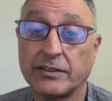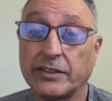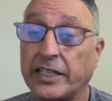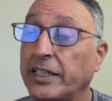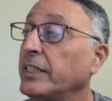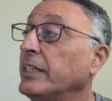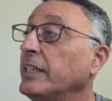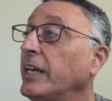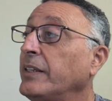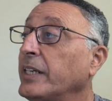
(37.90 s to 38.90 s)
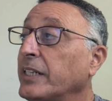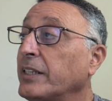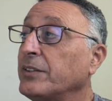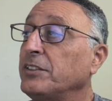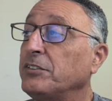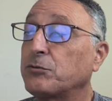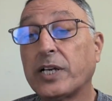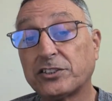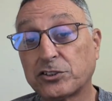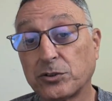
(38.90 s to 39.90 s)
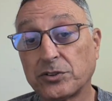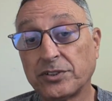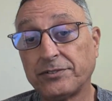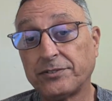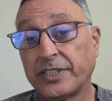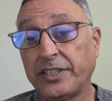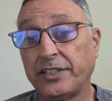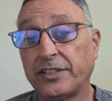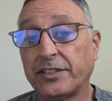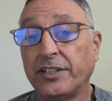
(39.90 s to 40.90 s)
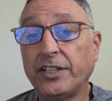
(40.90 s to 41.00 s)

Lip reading: Okay. And then on his right shoulder, right here,